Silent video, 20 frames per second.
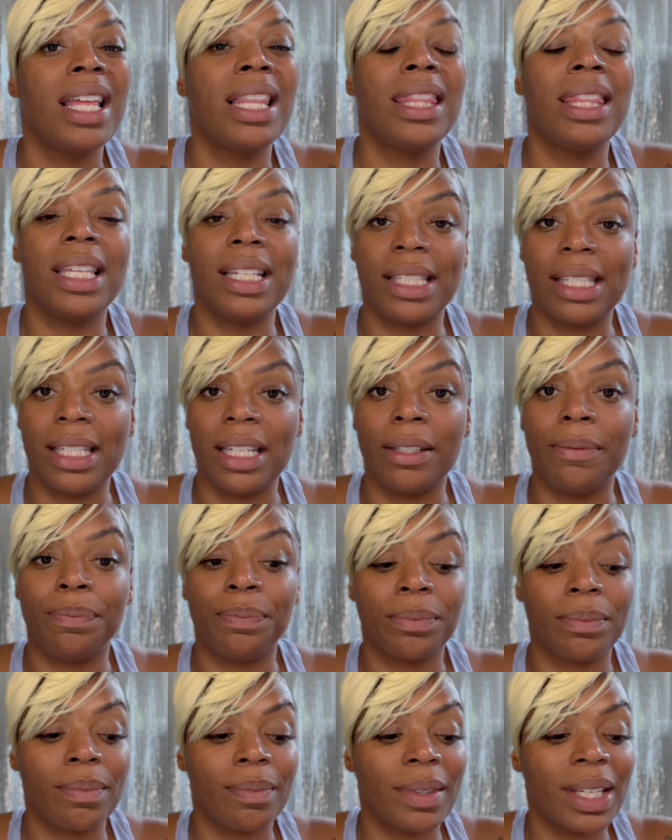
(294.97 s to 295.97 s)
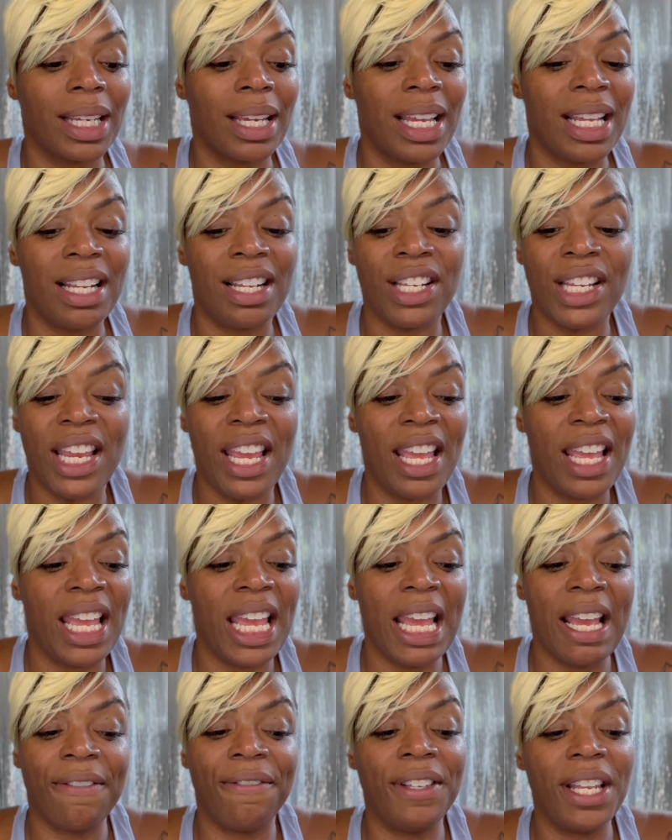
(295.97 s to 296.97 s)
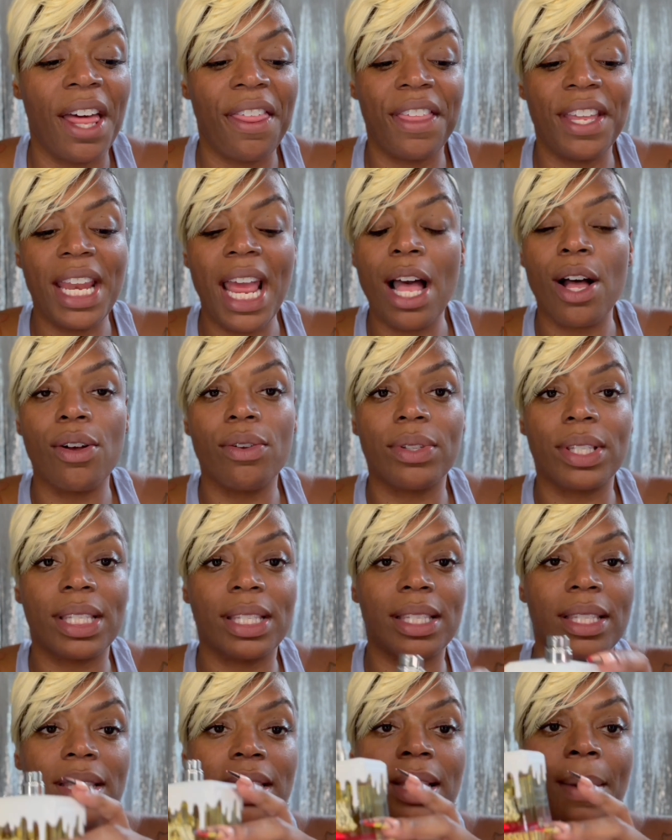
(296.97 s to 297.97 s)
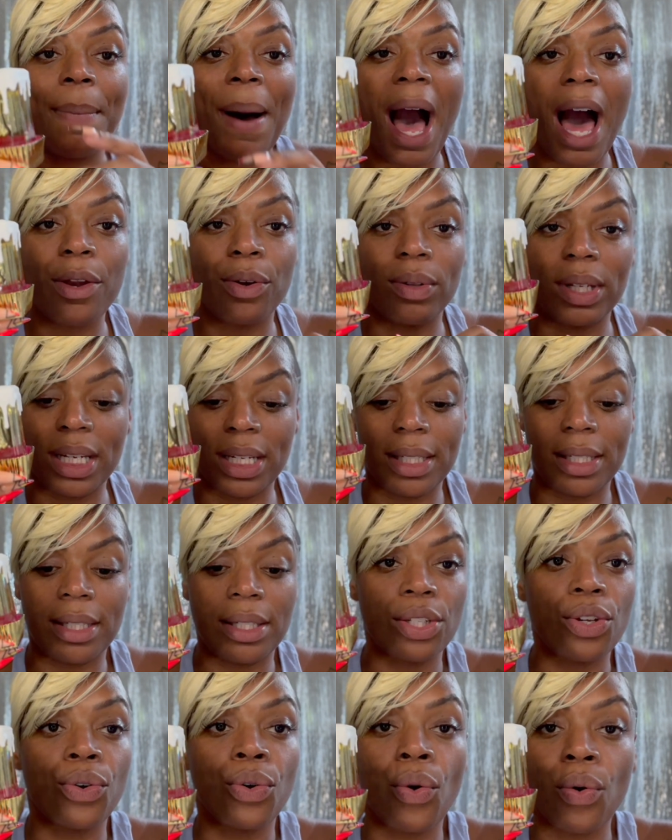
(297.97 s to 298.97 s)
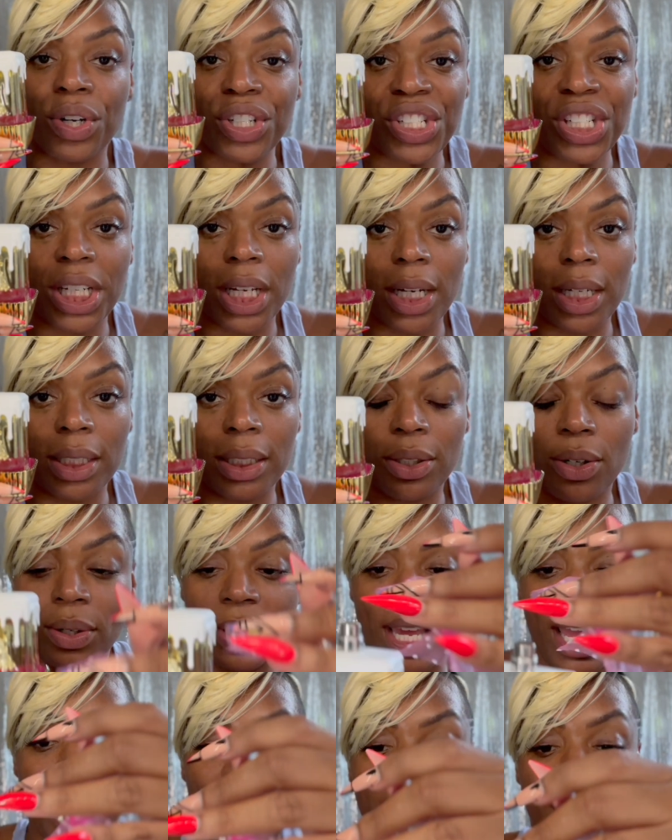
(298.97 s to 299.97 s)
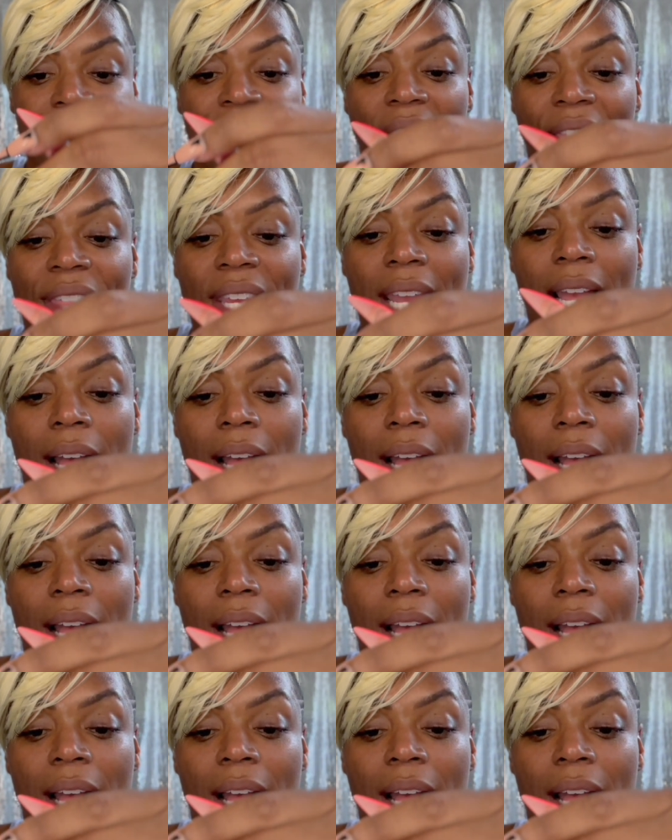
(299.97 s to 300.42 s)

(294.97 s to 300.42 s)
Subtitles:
Listen, if nothing else, the bottle is Gorgina, okay? If nothing